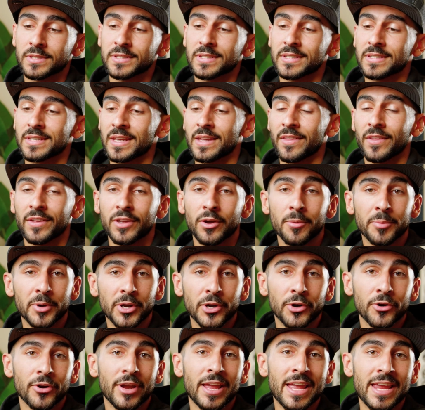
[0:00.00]
say like
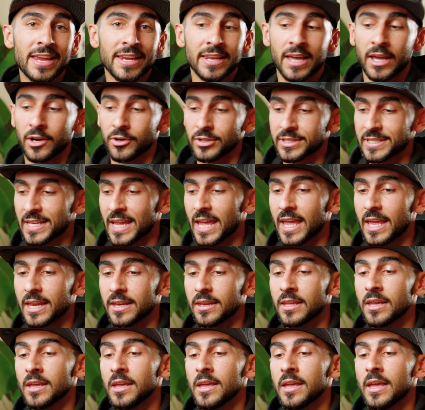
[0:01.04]
GoPro 8, 9, or
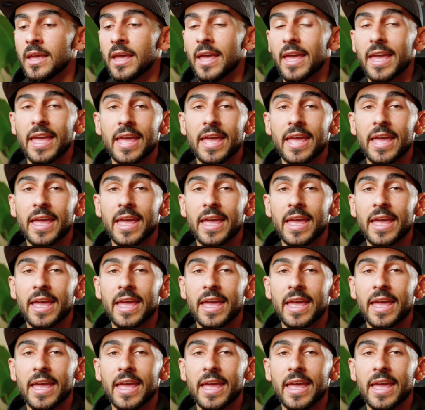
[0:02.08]
10,